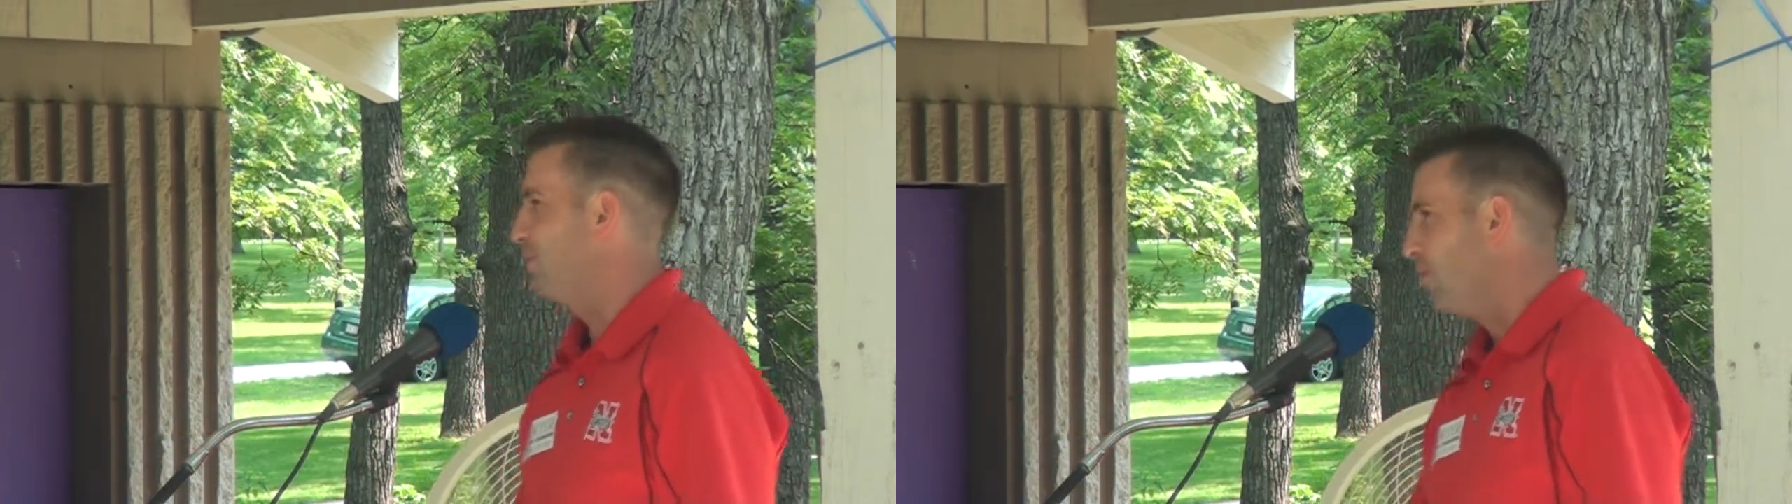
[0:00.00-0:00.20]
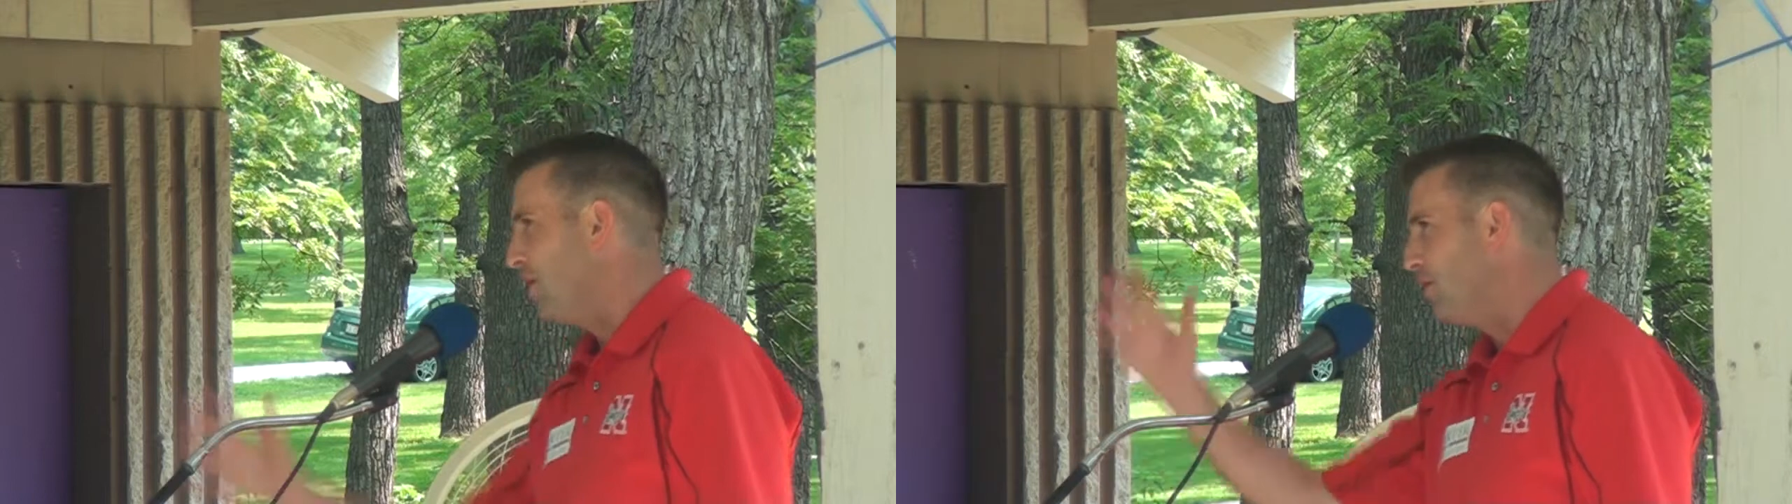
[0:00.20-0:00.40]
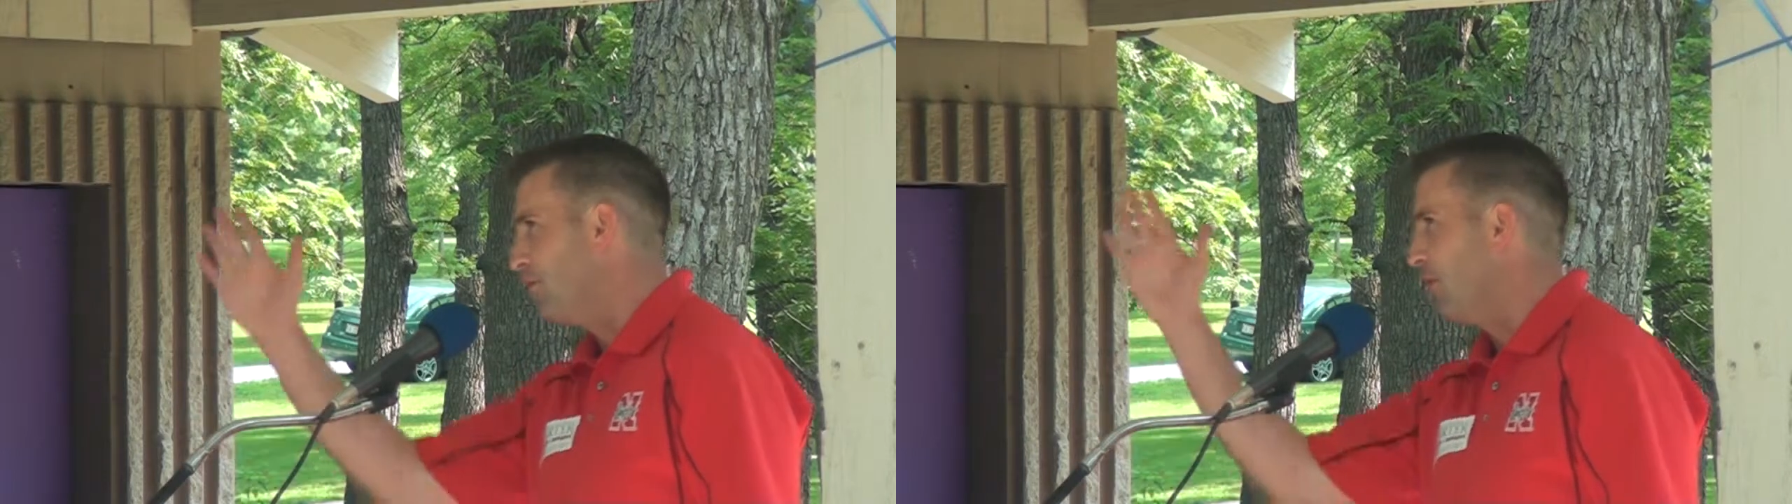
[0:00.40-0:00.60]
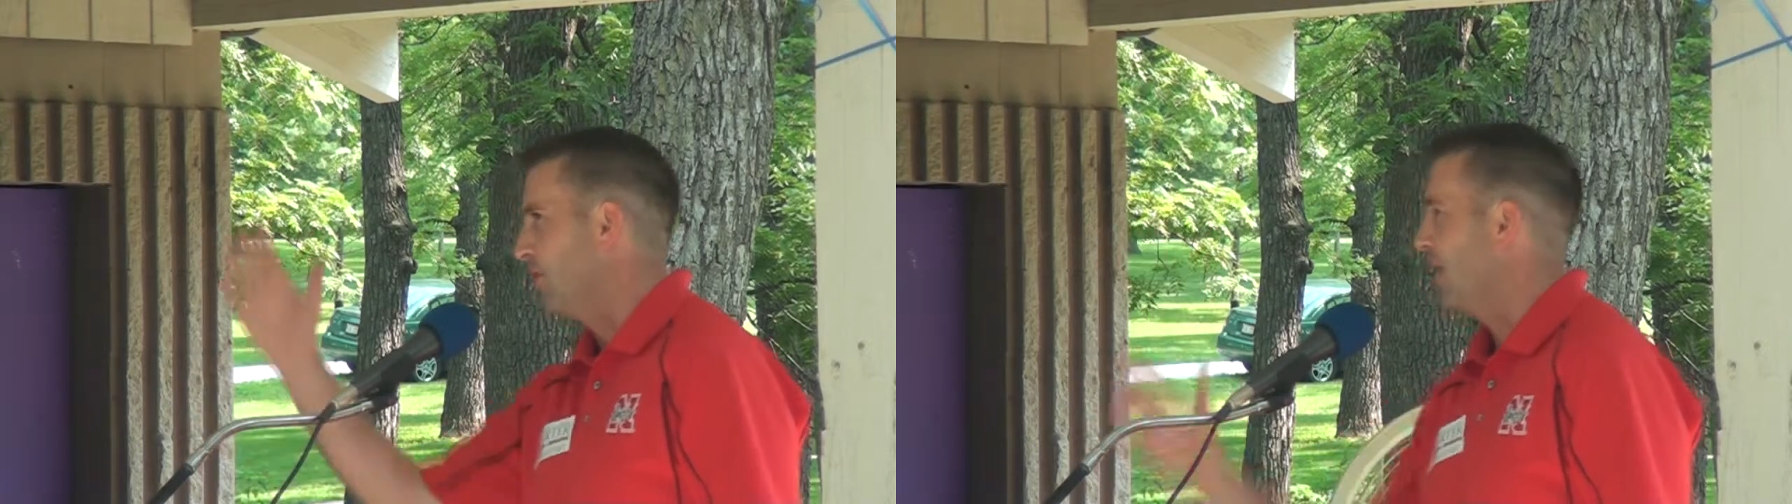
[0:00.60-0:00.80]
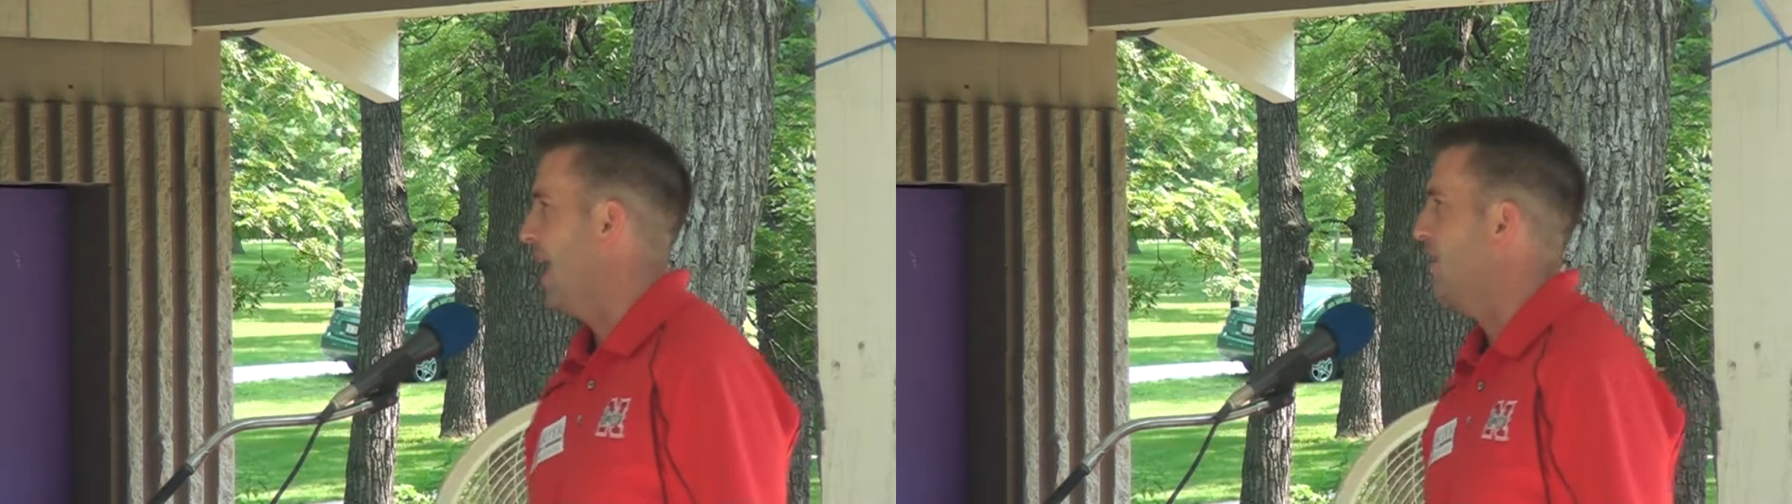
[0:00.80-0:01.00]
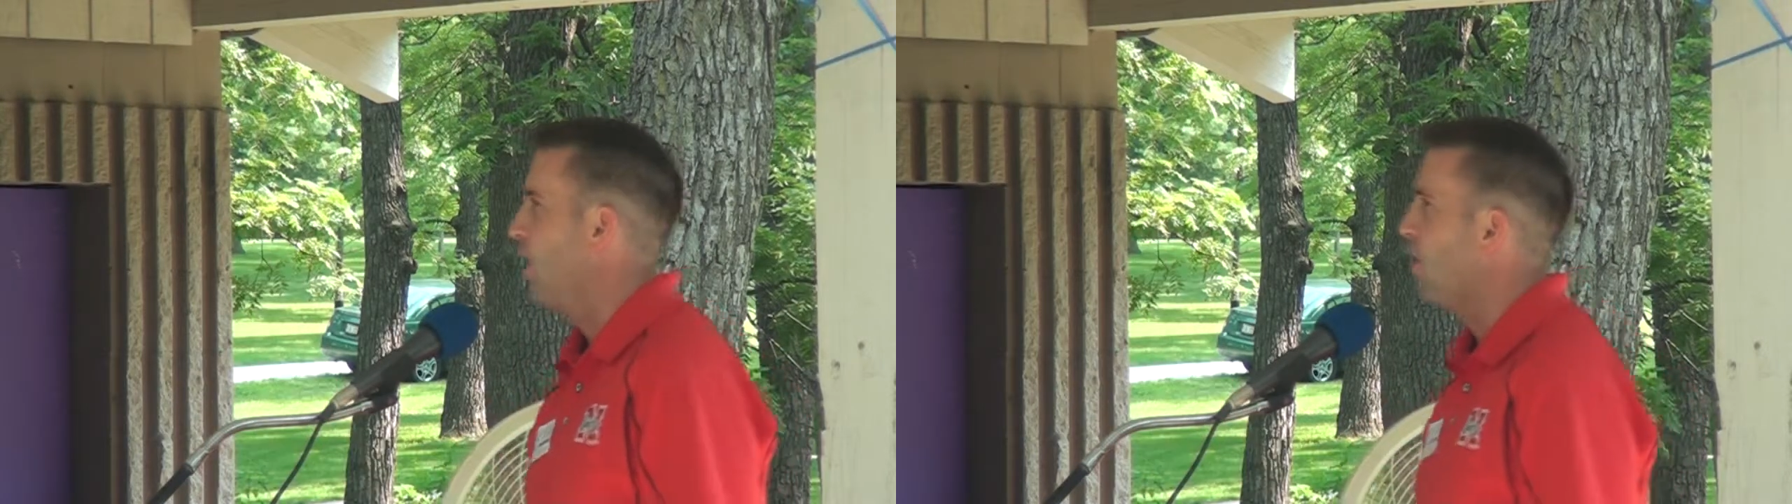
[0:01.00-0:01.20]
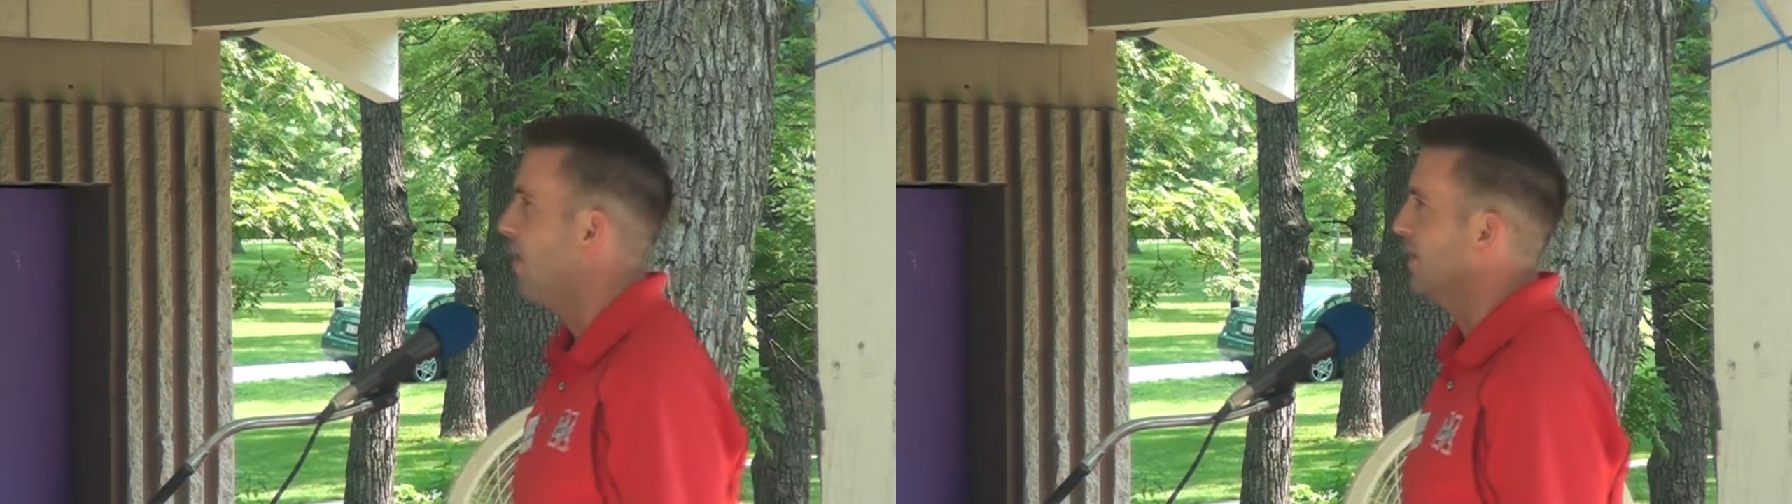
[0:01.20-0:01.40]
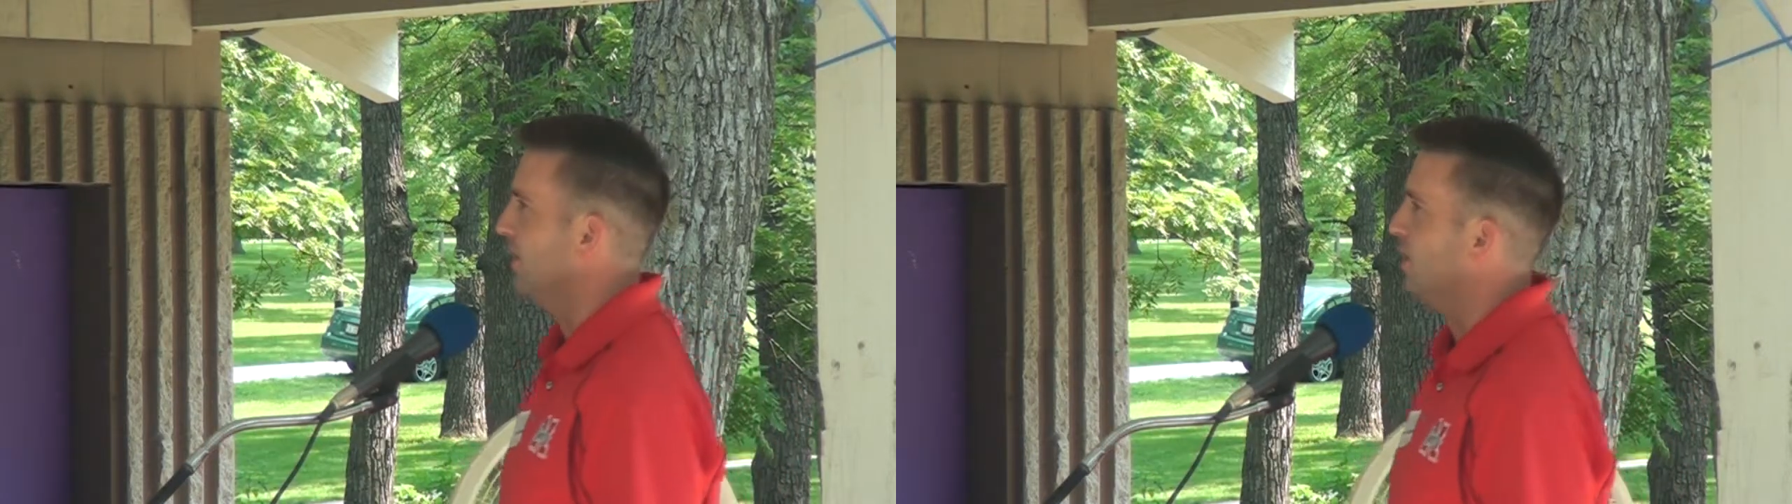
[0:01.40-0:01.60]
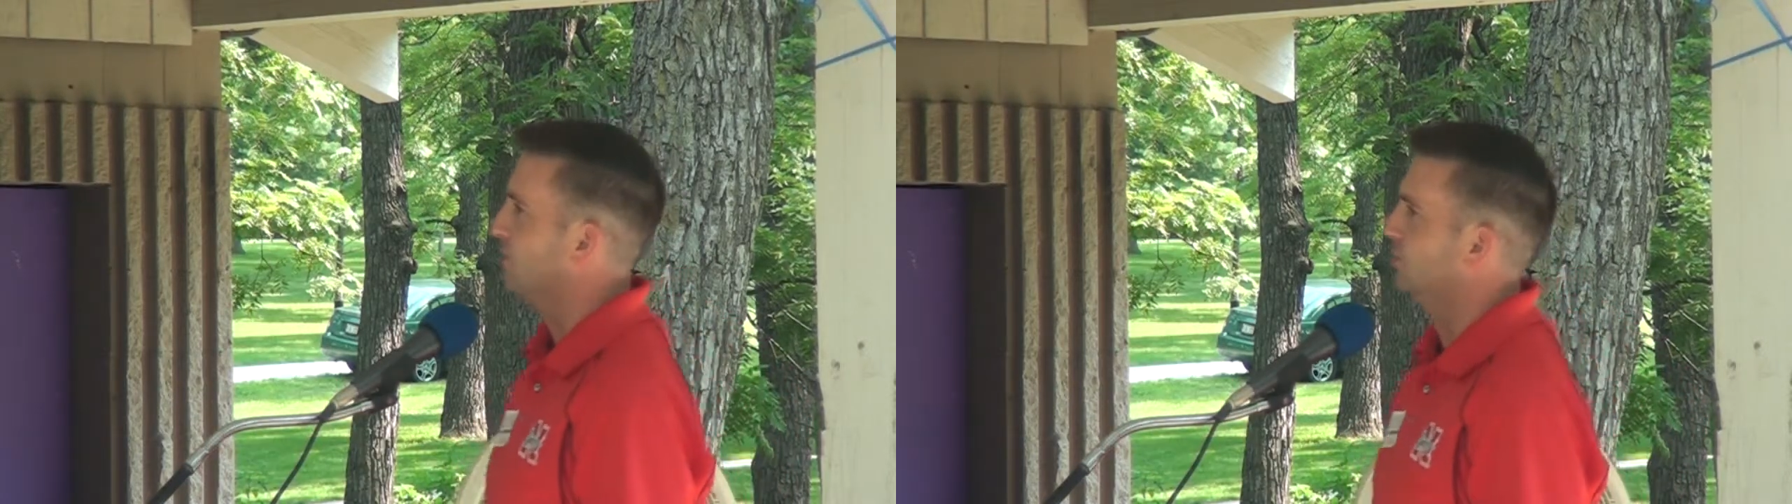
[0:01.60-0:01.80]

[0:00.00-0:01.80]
Well, wonderful. I know all you,